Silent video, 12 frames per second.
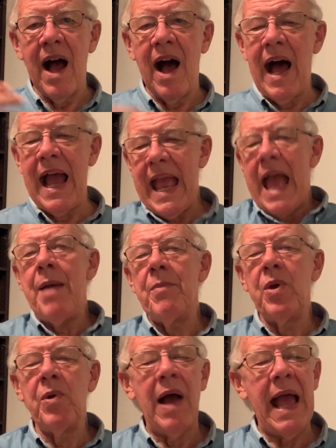I
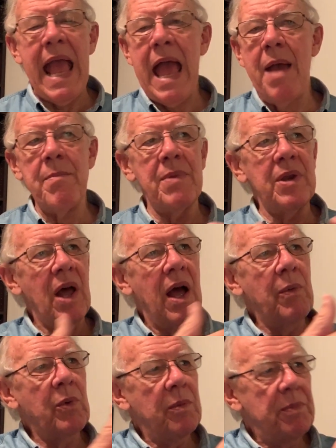am who I am and
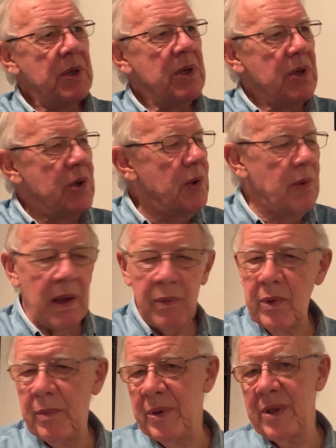I will be who I
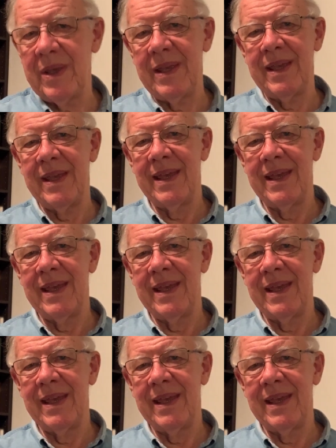will be.